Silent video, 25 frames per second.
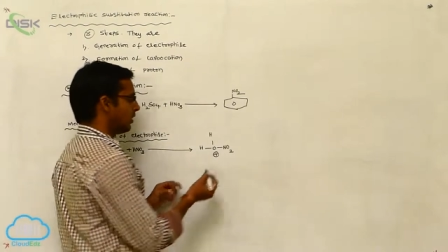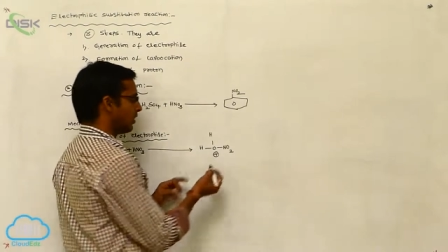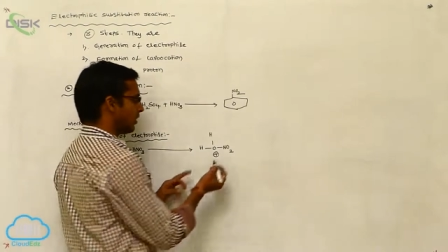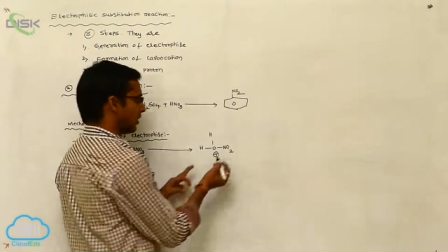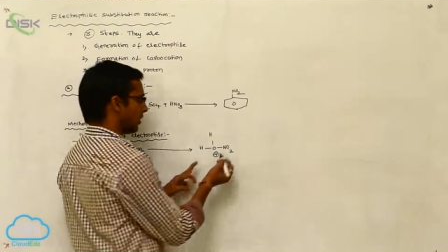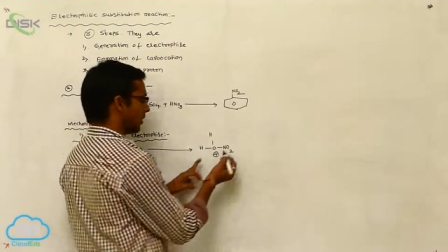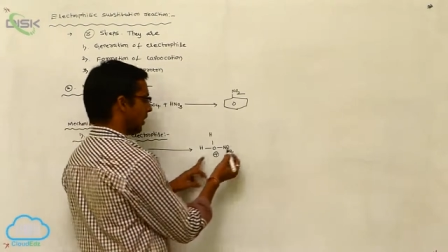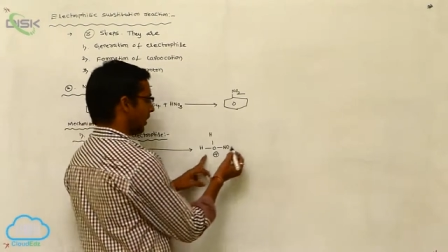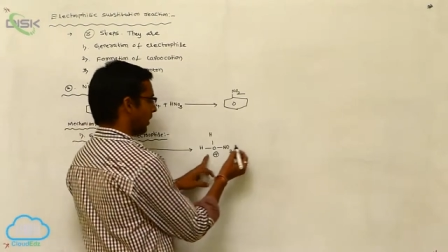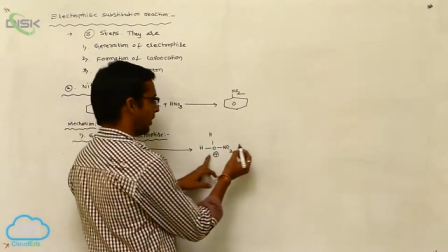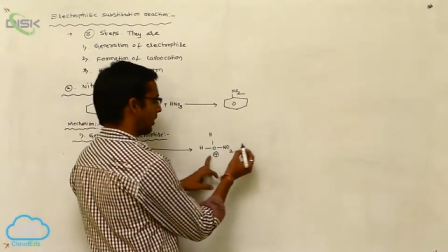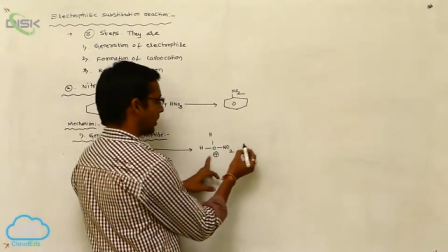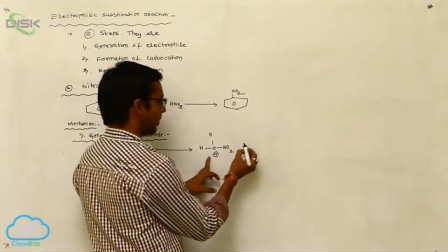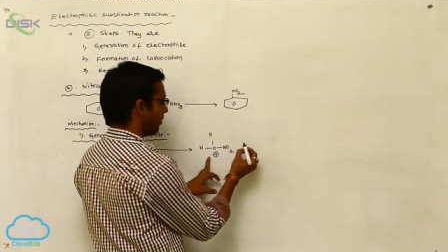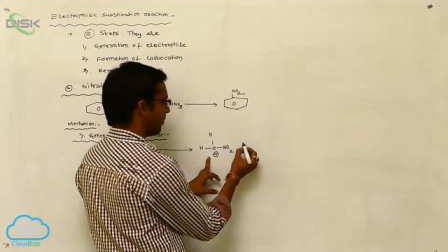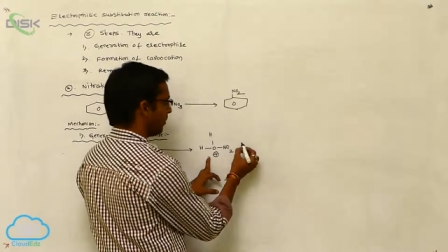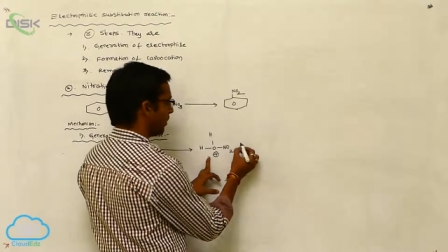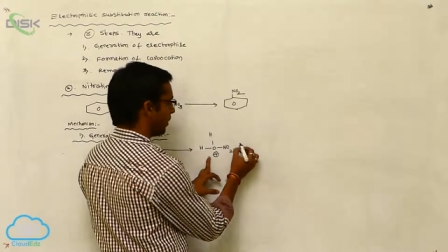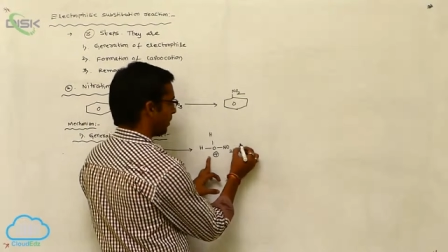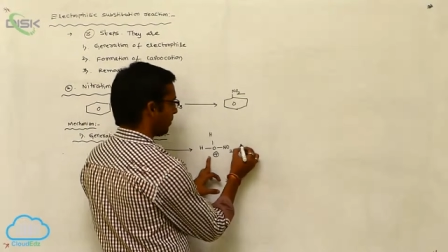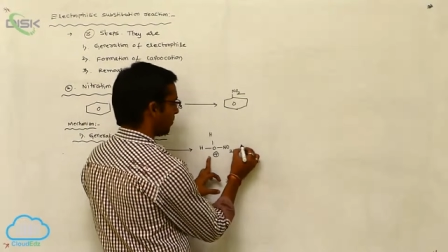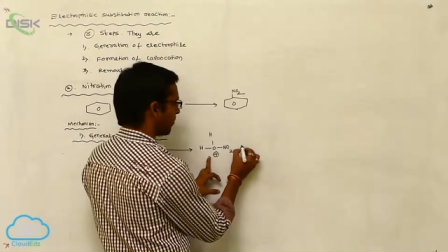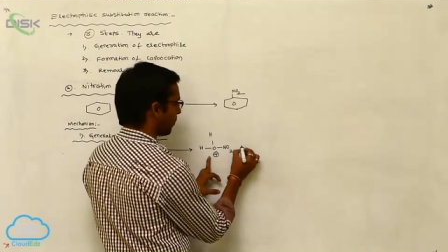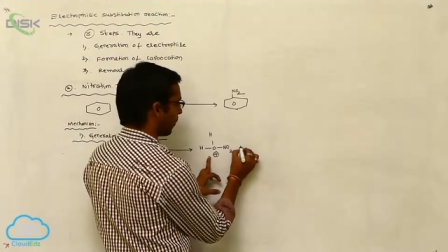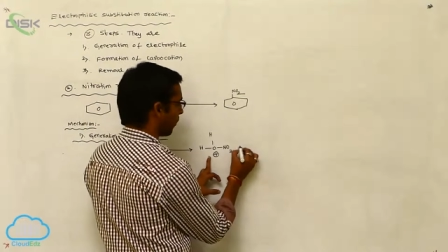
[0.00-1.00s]
the
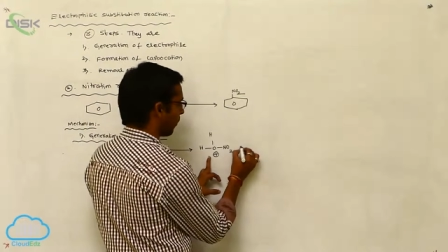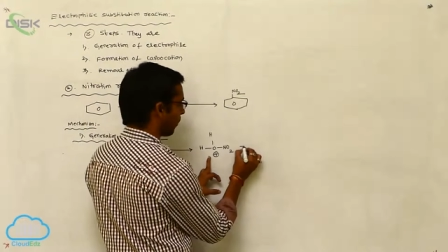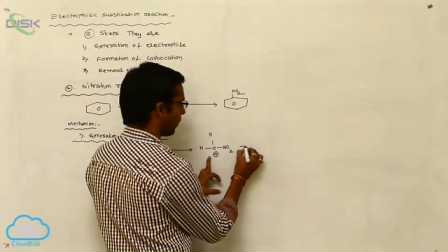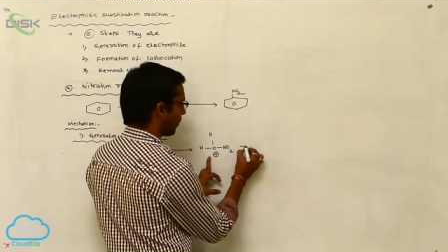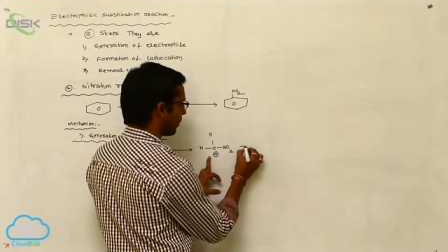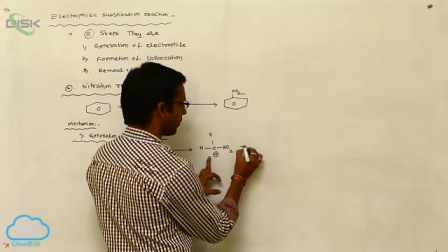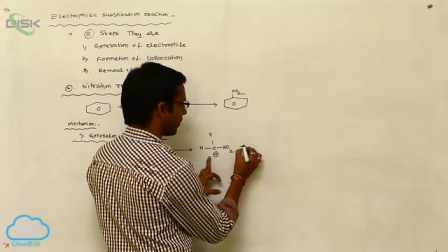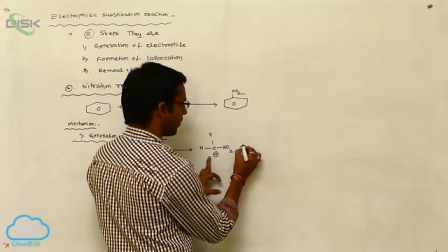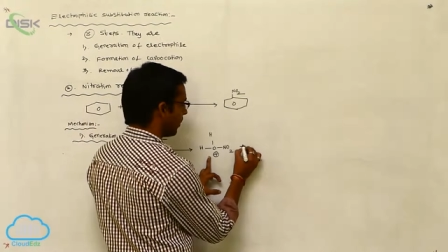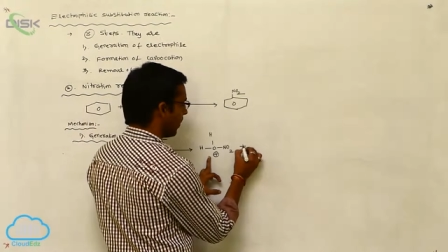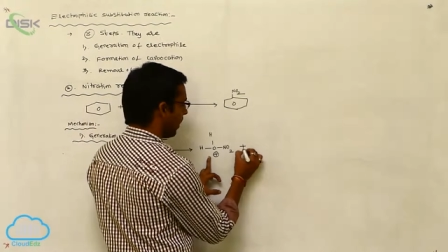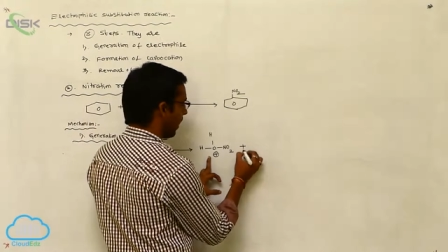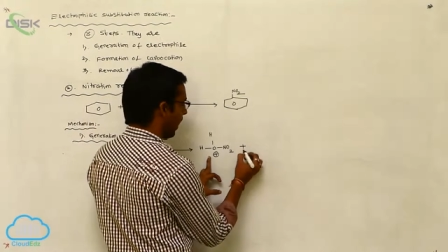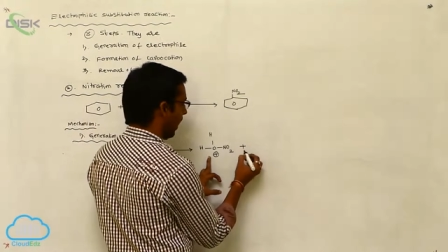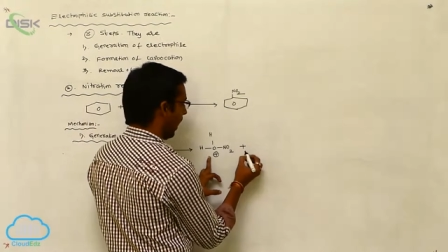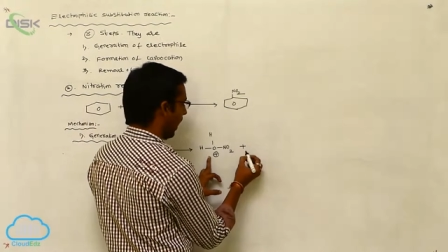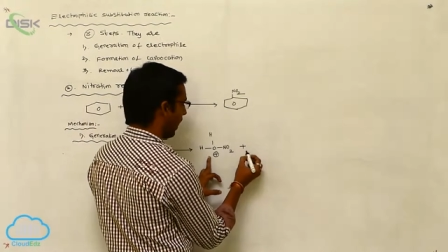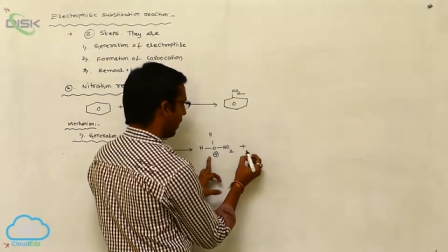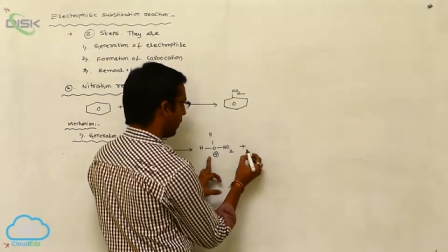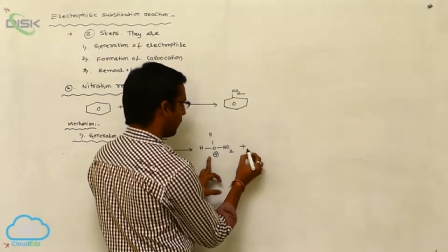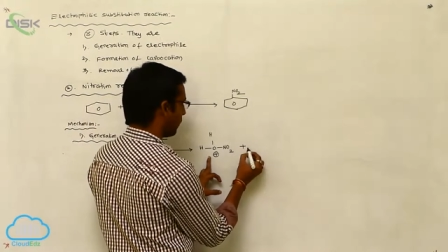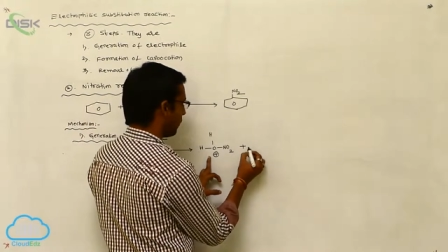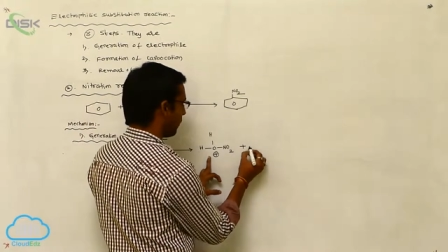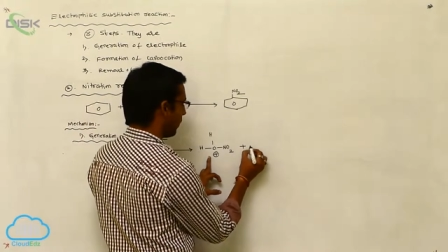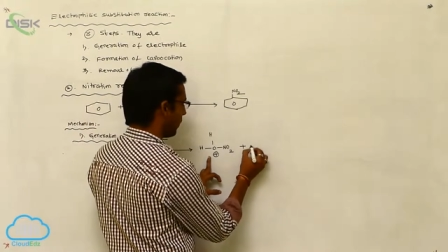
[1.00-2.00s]
intermediate product
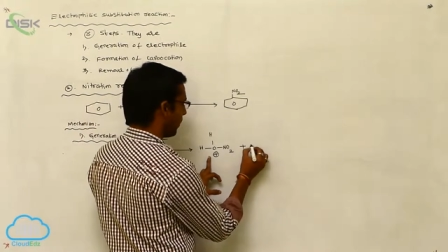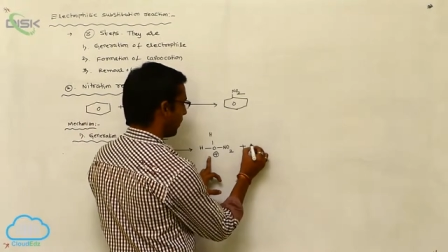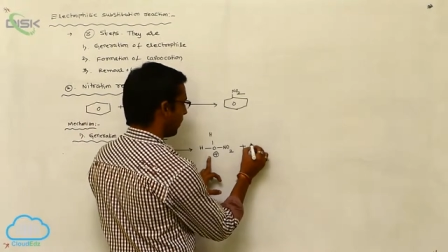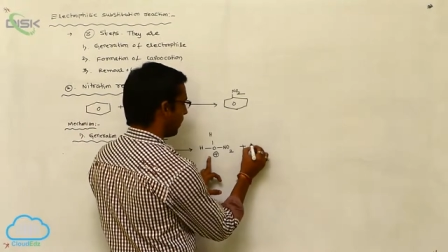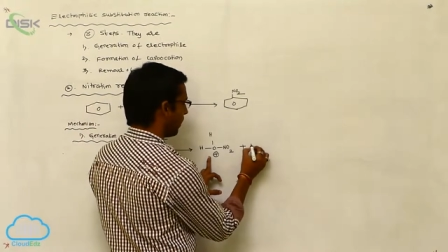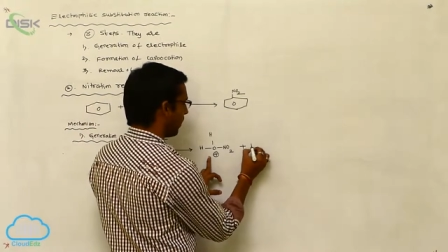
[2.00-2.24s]
and